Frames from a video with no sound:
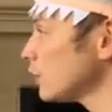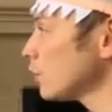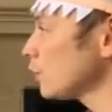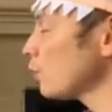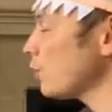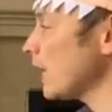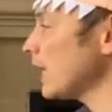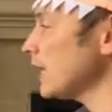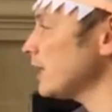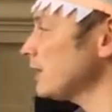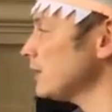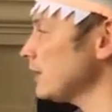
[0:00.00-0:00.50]

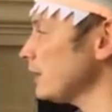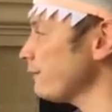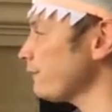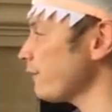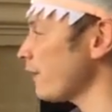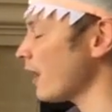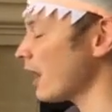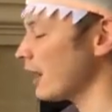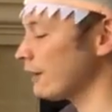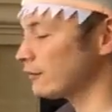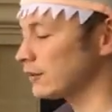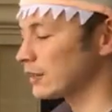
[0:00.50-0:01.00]

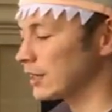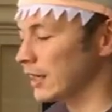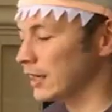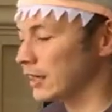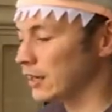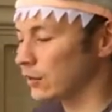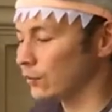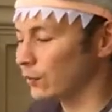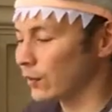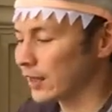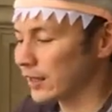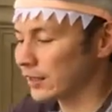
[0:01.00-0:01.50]
25
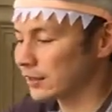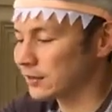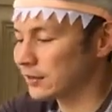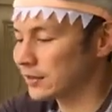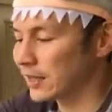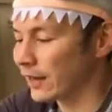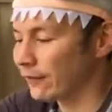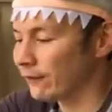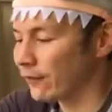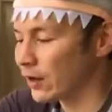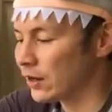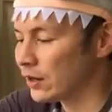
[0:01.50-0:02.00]
take away
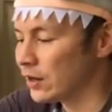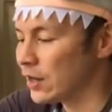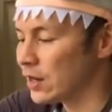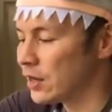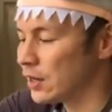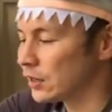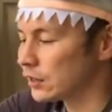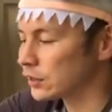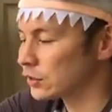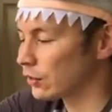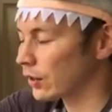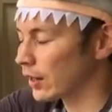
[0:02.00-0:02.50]
7.
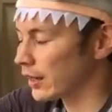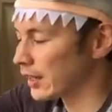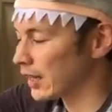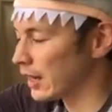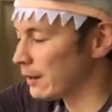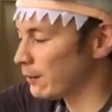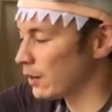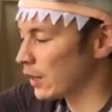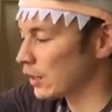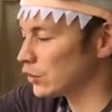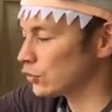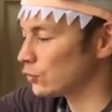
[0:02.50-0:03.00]
So I
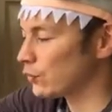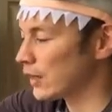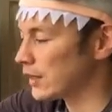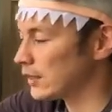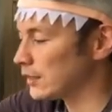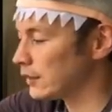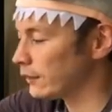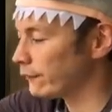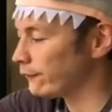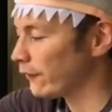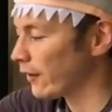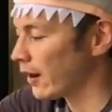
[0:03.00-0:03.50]
get my
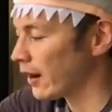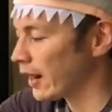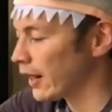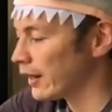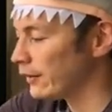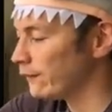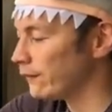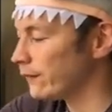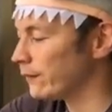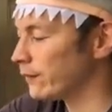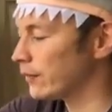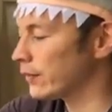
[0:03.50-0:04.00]

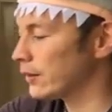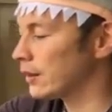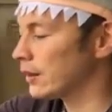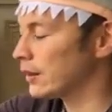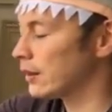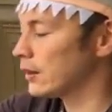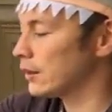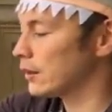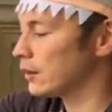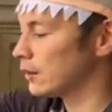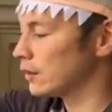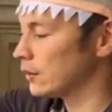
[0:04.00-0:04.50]
25,
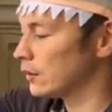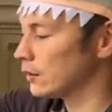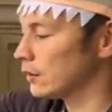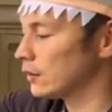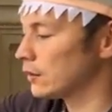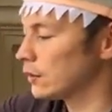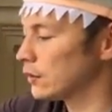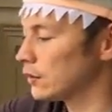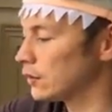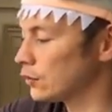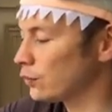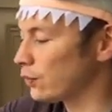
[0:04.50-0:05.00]

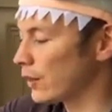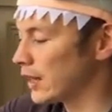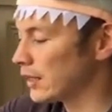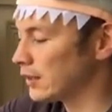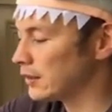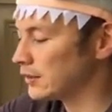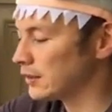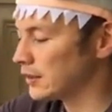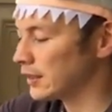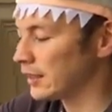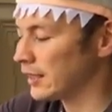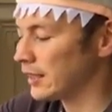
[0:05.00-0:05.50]

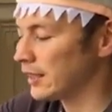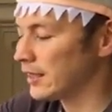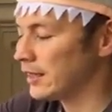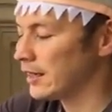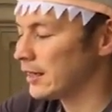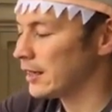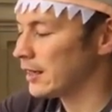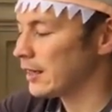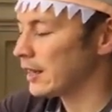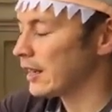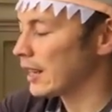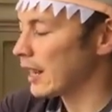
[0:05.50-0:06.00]

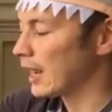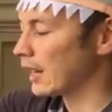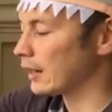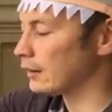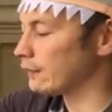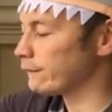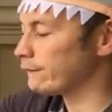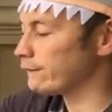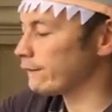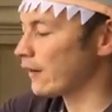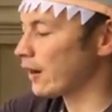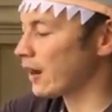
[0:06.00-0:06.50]
20
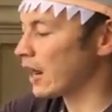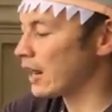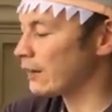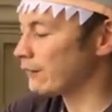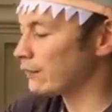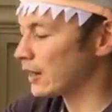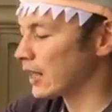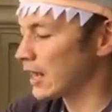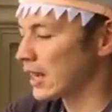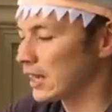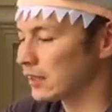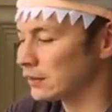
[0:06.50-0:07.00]
and
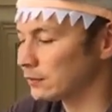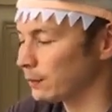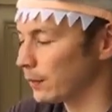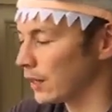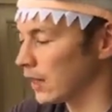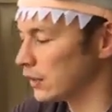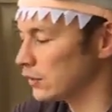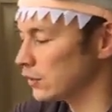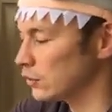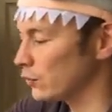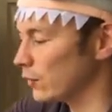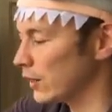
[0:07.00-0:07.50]
5. There's
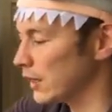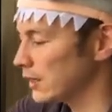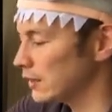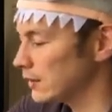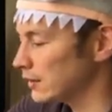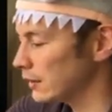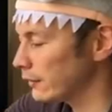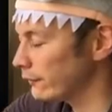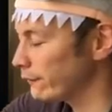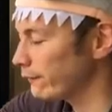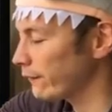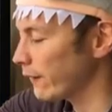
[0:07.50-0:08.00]
my
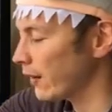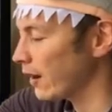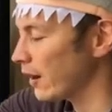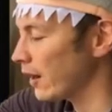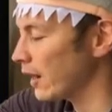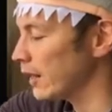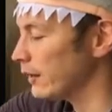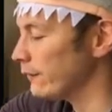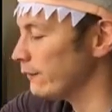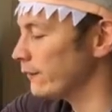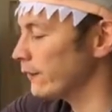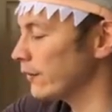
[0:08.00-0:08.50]

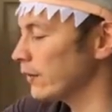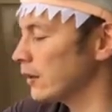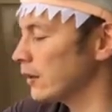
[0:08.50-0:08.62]
25.